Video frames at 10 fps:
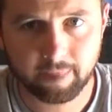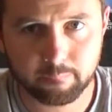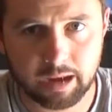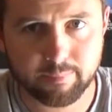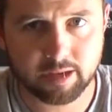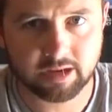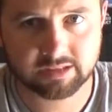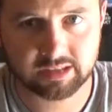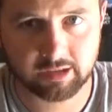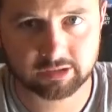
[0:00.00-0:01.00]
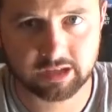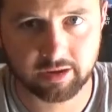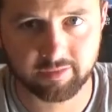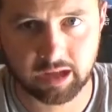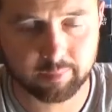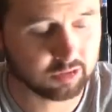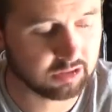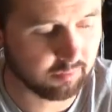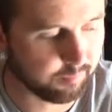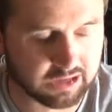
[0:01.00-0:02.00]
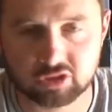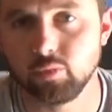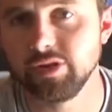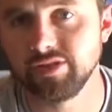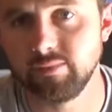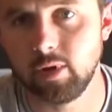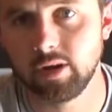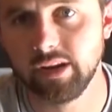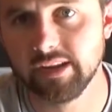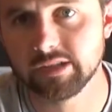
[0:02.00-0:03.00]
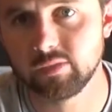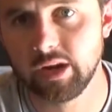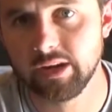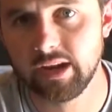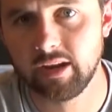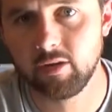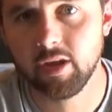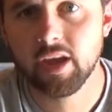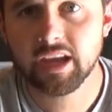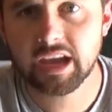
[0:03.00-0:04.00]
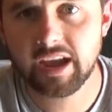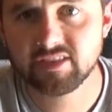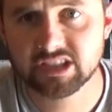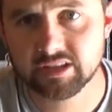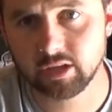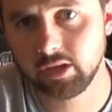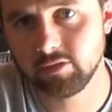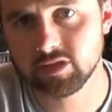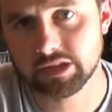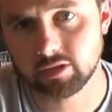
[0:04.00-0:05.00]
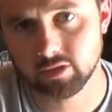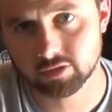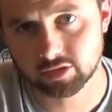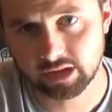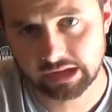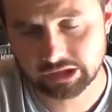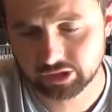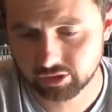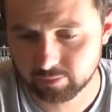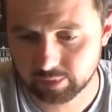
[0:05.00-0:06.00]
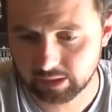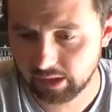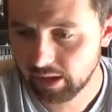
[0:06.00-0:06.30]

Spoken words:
My opinion, Silosock Flappers, the best ones on the market as of right now. Yeah, I've seen the clones out there, those are nice too, but